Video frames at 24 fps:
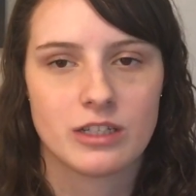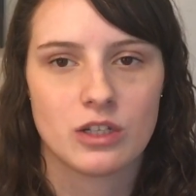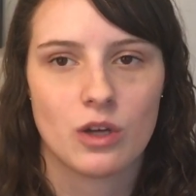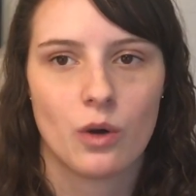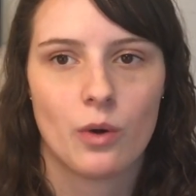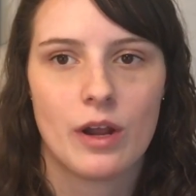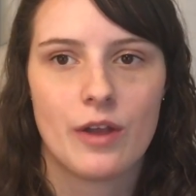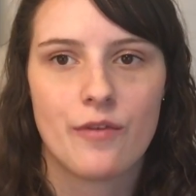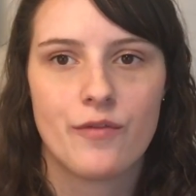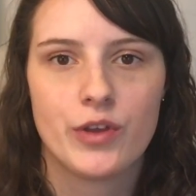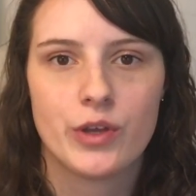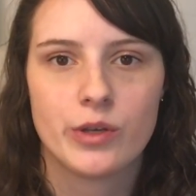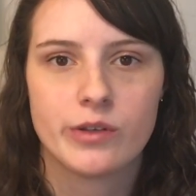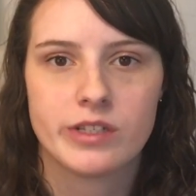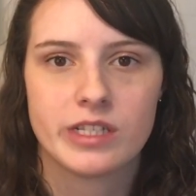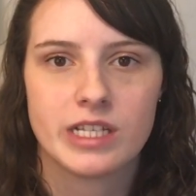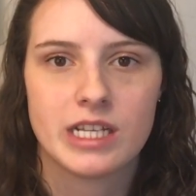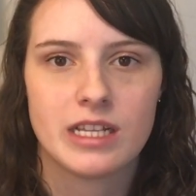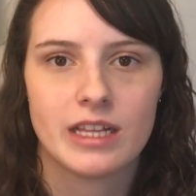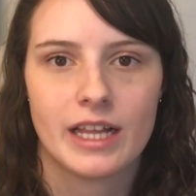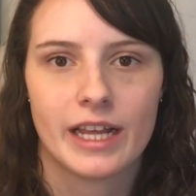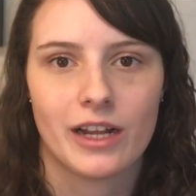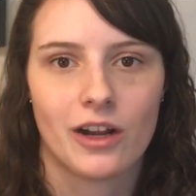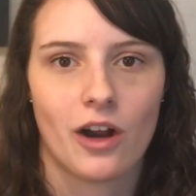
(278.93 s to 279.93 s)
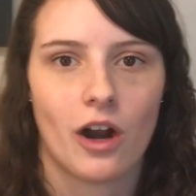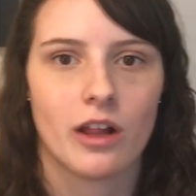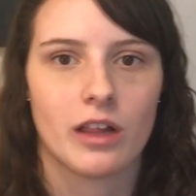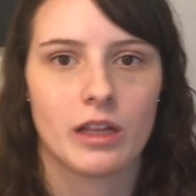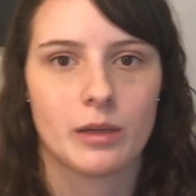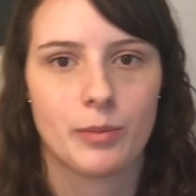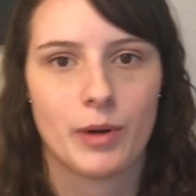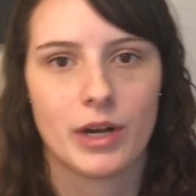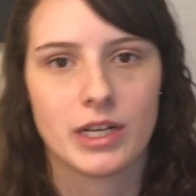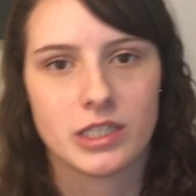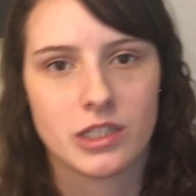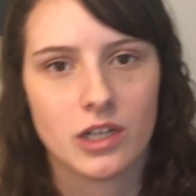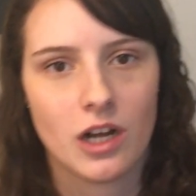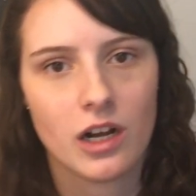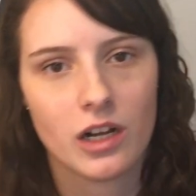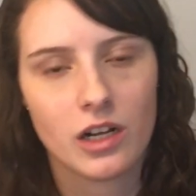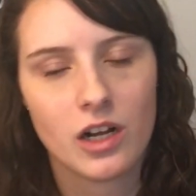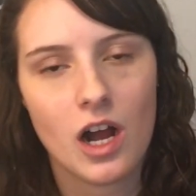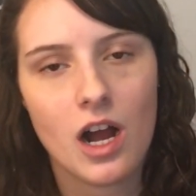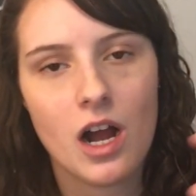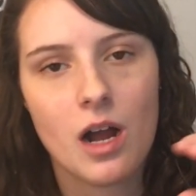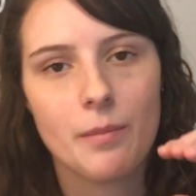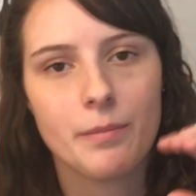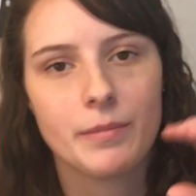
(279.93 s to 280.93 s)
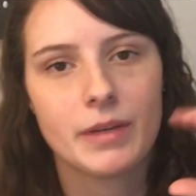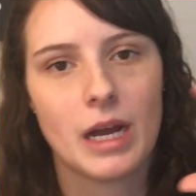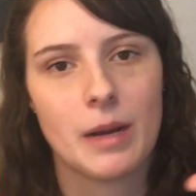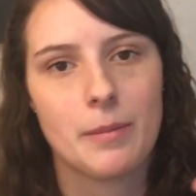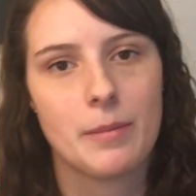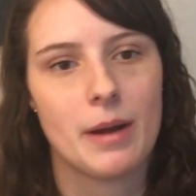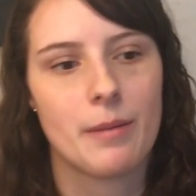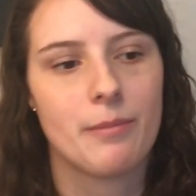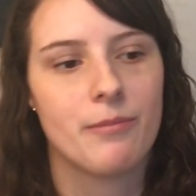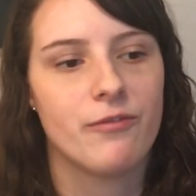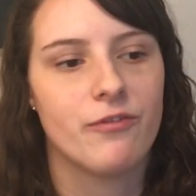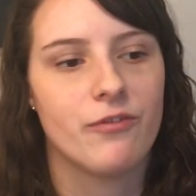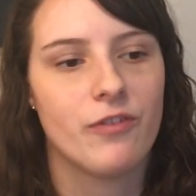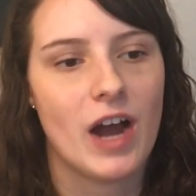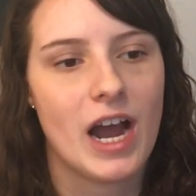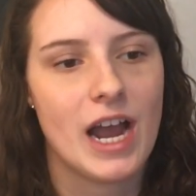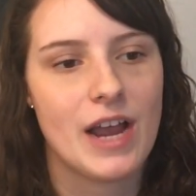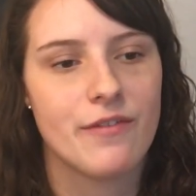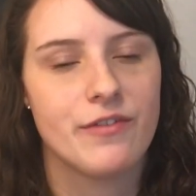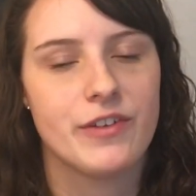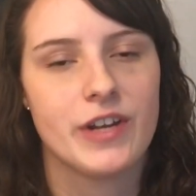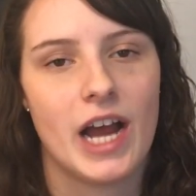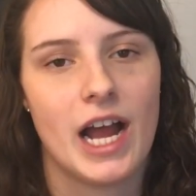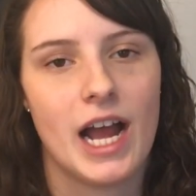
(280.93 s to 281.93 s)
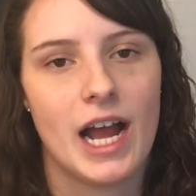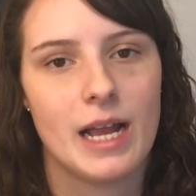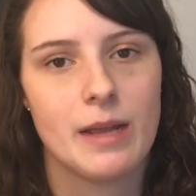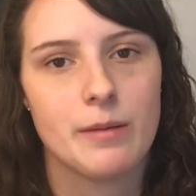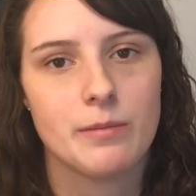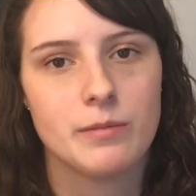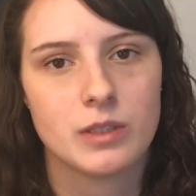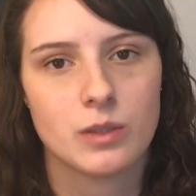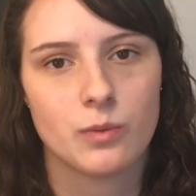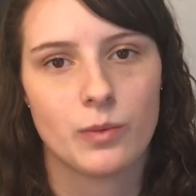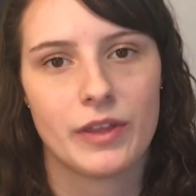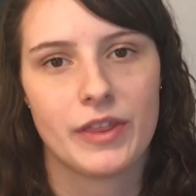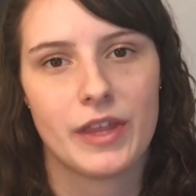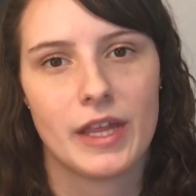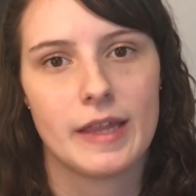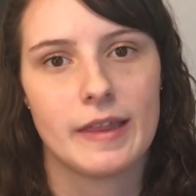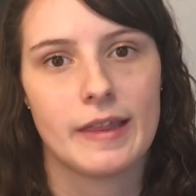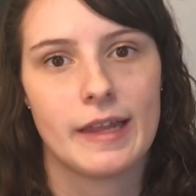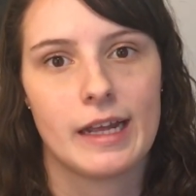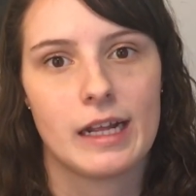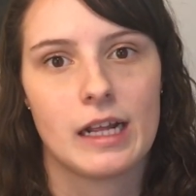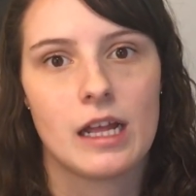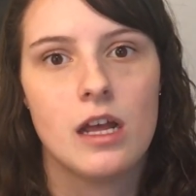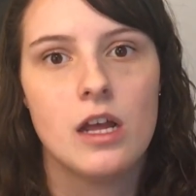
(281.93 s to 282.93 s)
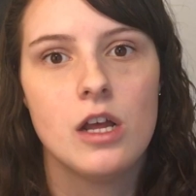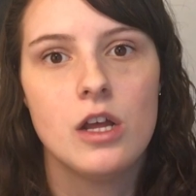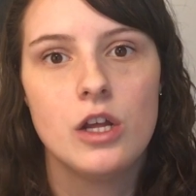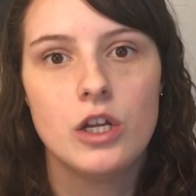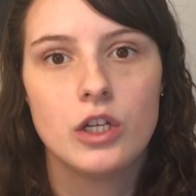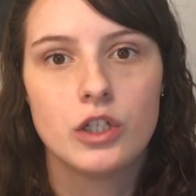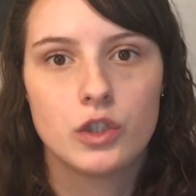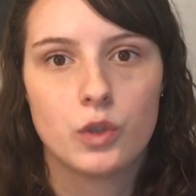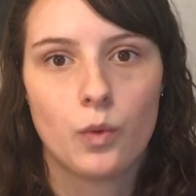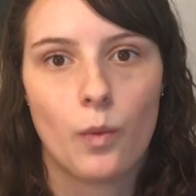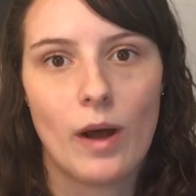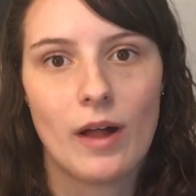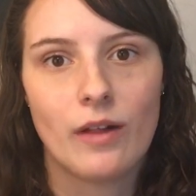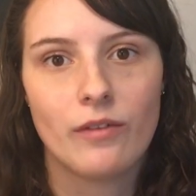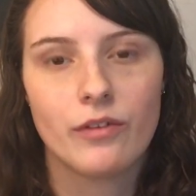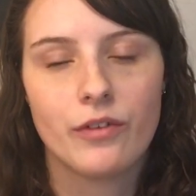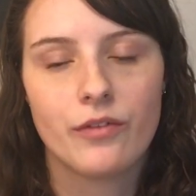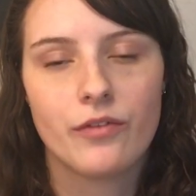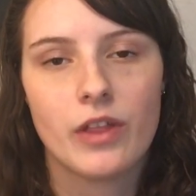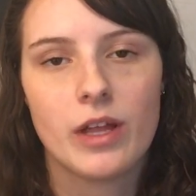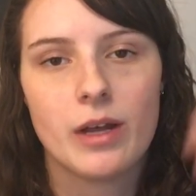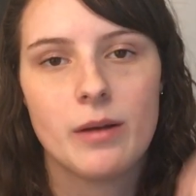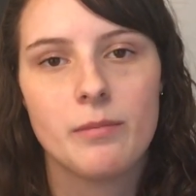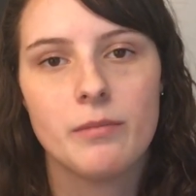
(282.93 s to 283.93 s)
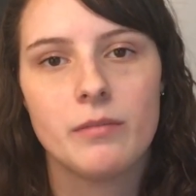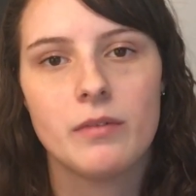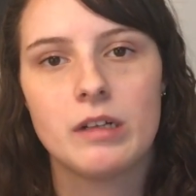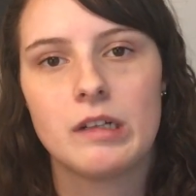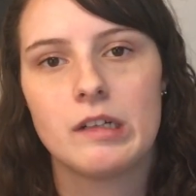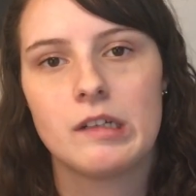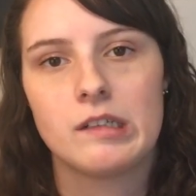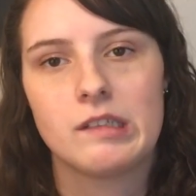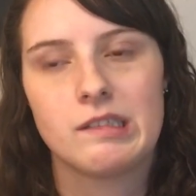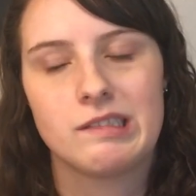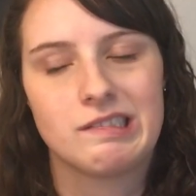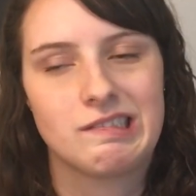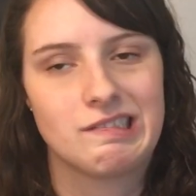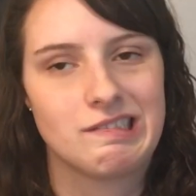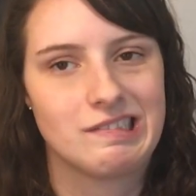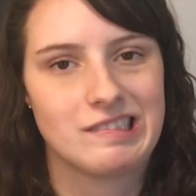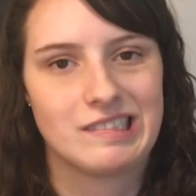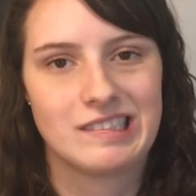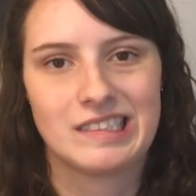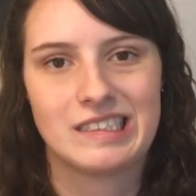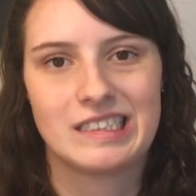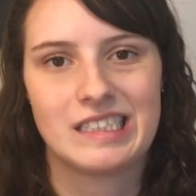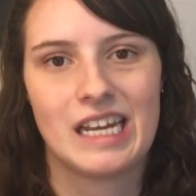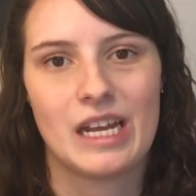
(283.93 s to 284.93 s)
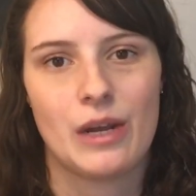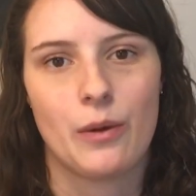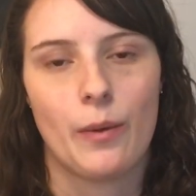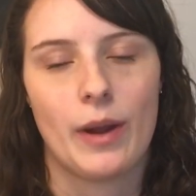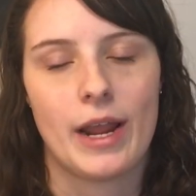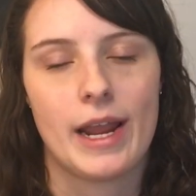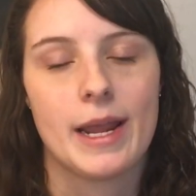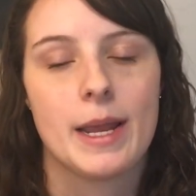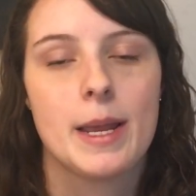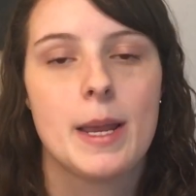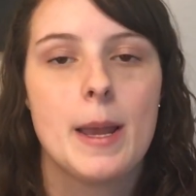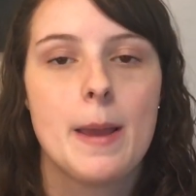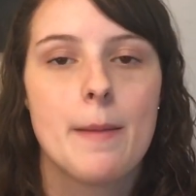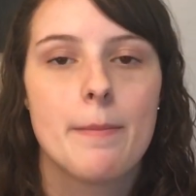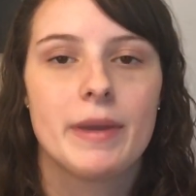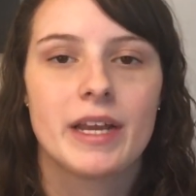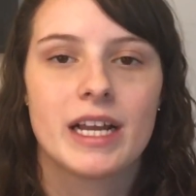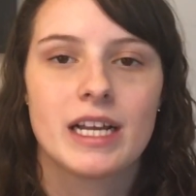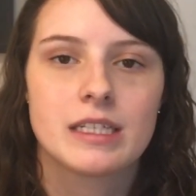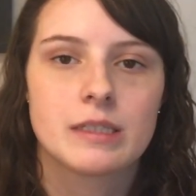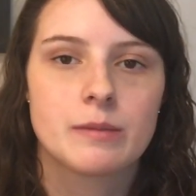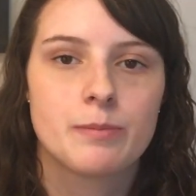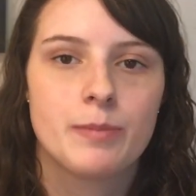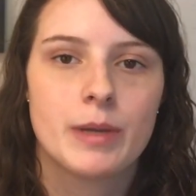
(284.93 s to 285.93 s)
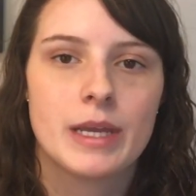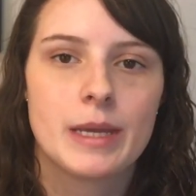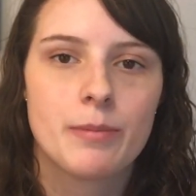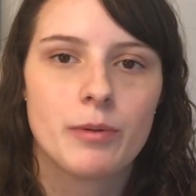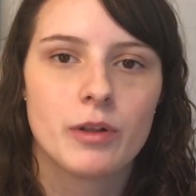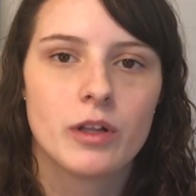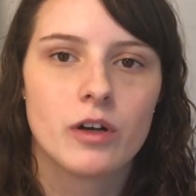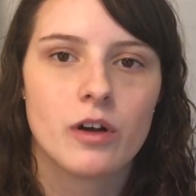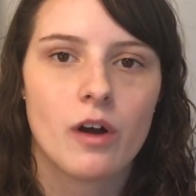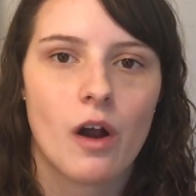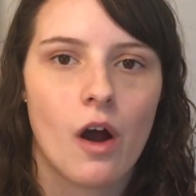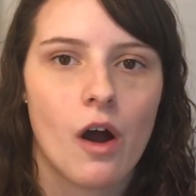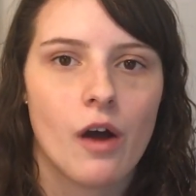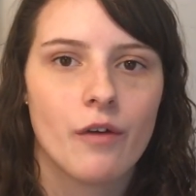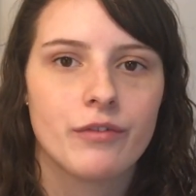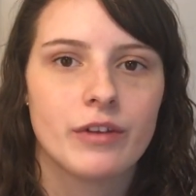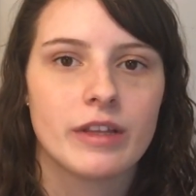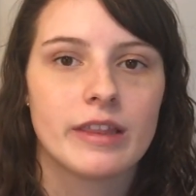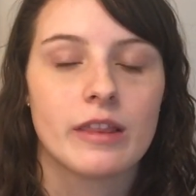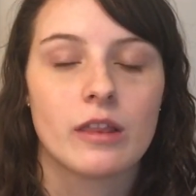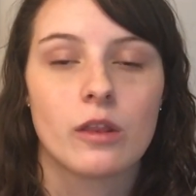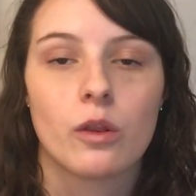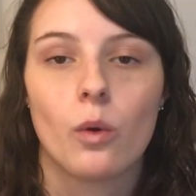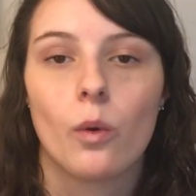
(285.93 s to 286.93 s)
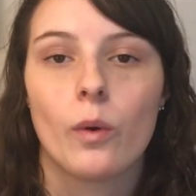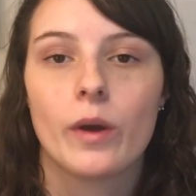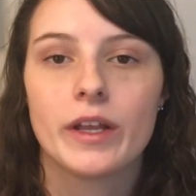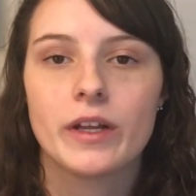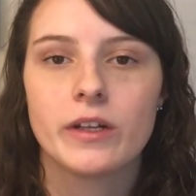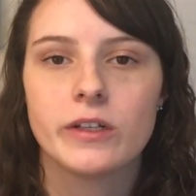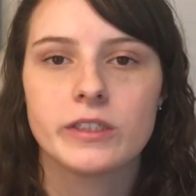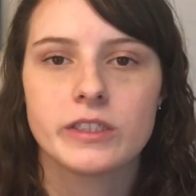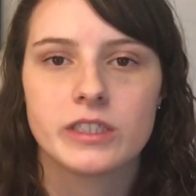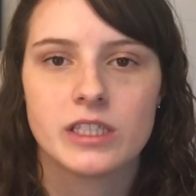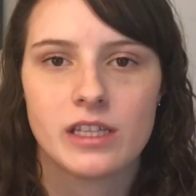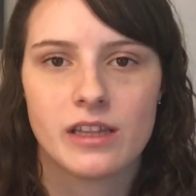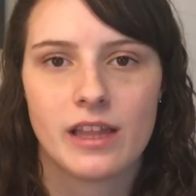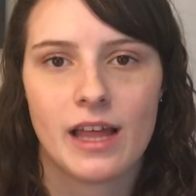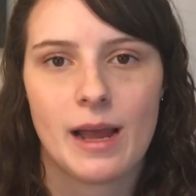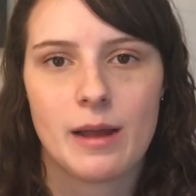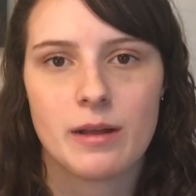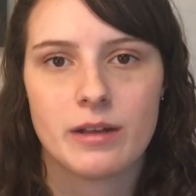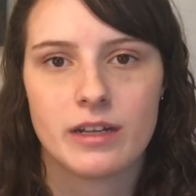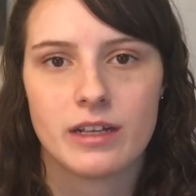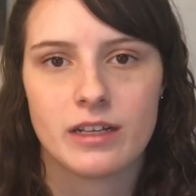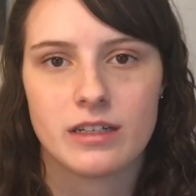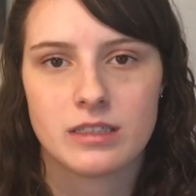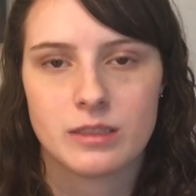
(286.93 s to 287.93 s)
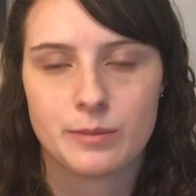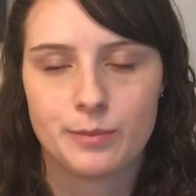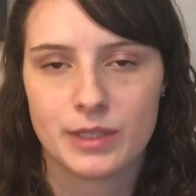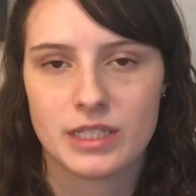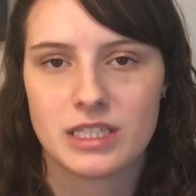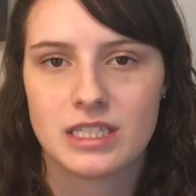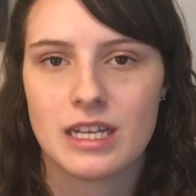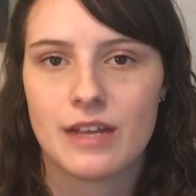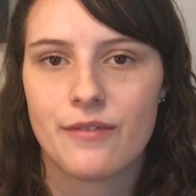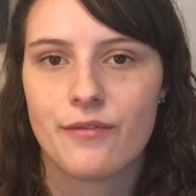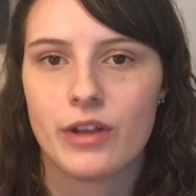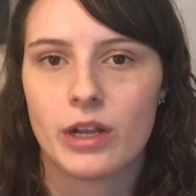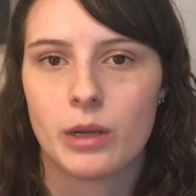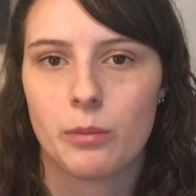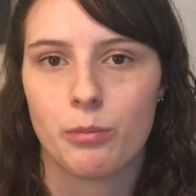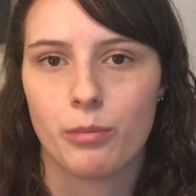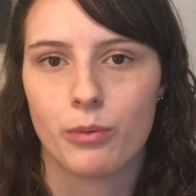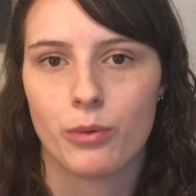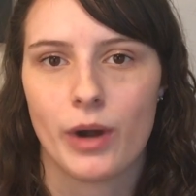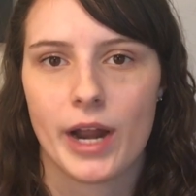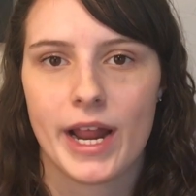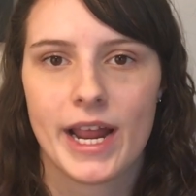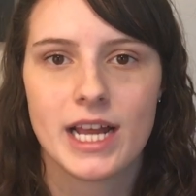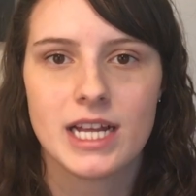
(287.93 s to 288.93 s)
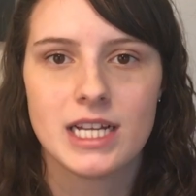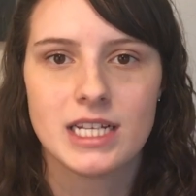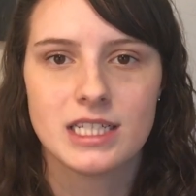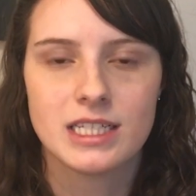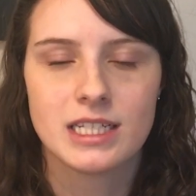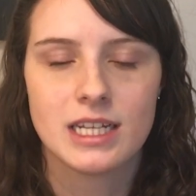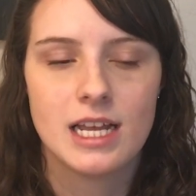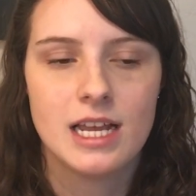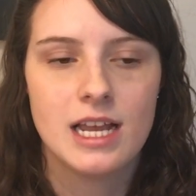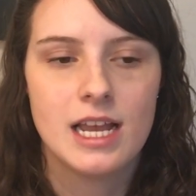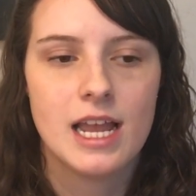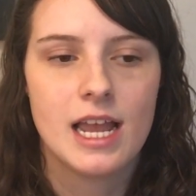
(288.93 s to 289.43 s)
So if you see like garlicpress.com come up 5 times within like 12 of them, stay away, because people are often loyal to that specific brand,